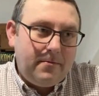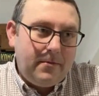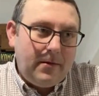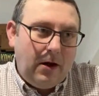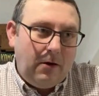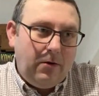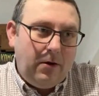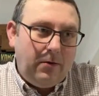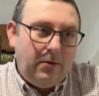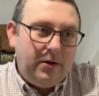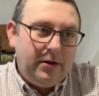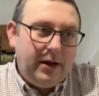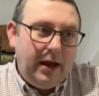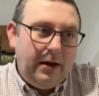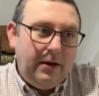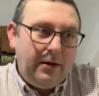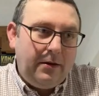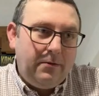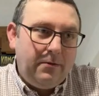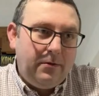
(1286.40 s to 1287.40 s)
What was
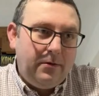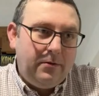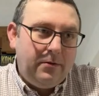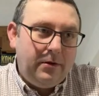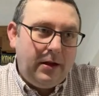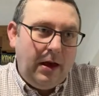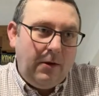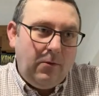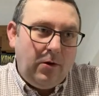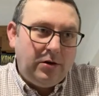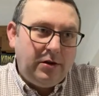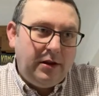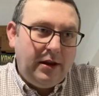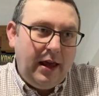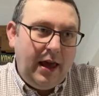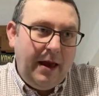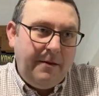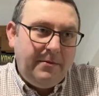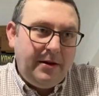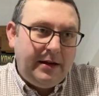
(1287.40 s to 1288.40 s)
it? It wasn't the
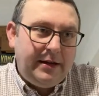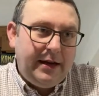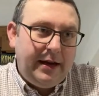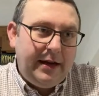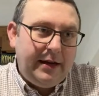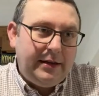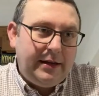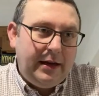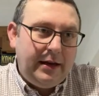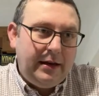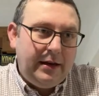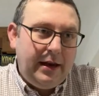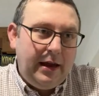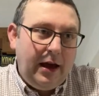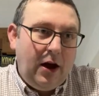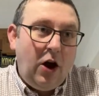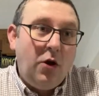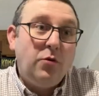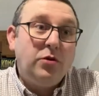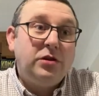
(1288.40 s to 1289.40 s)
hypnotised indie.
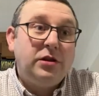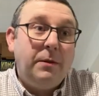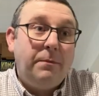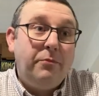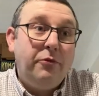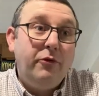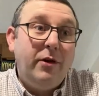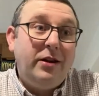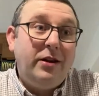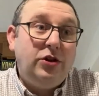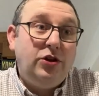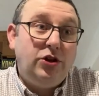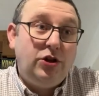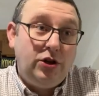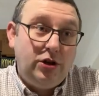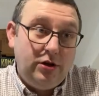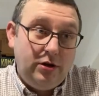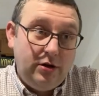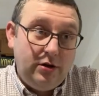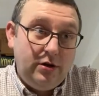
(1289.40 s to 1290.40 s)
Oh, it was the bridge
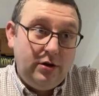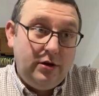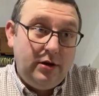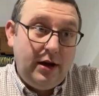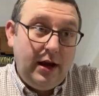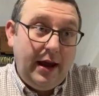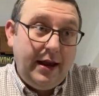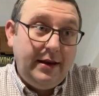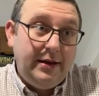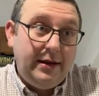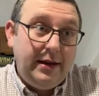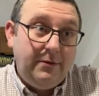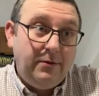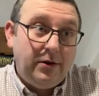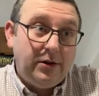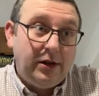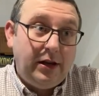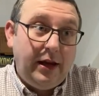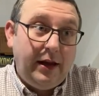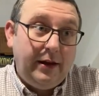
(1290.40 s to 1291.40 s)
indie,
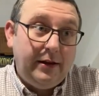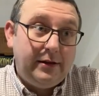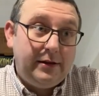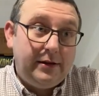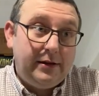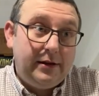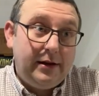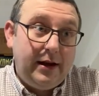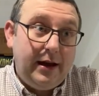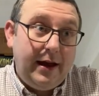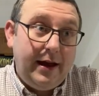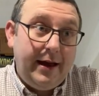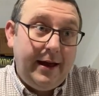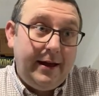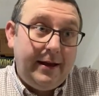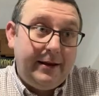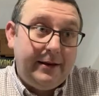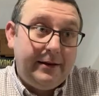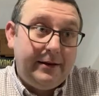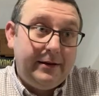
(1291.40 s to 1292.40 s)
wasn't it?
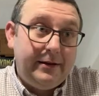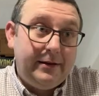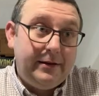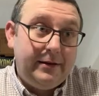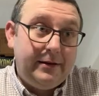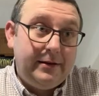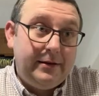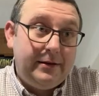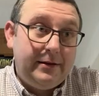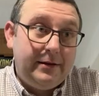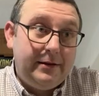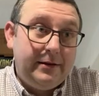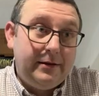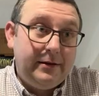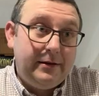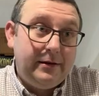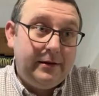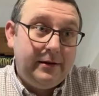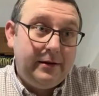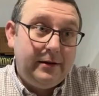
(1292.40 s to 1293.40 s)
And
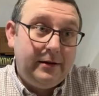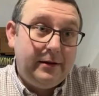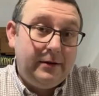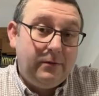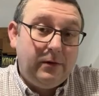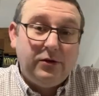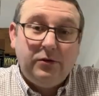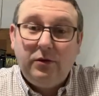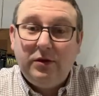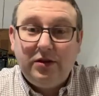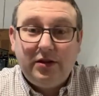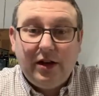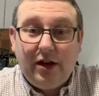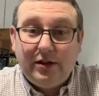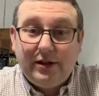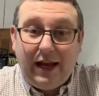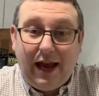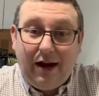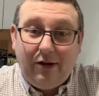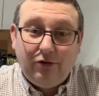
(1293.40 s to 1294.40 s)
we'll sort
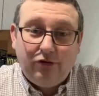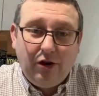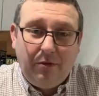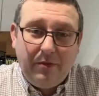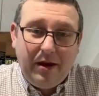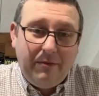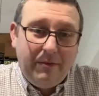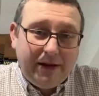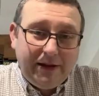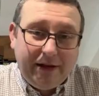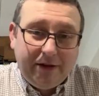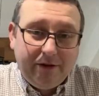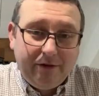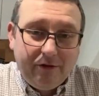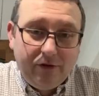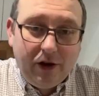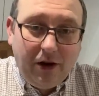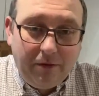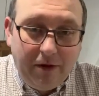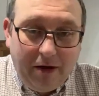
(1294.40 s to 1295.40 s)
it out. Drop me a message.
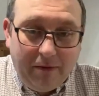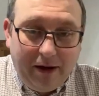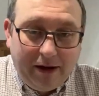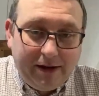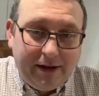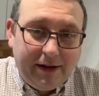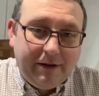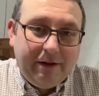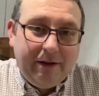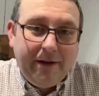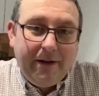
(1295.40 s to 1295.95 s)
Drop me a message.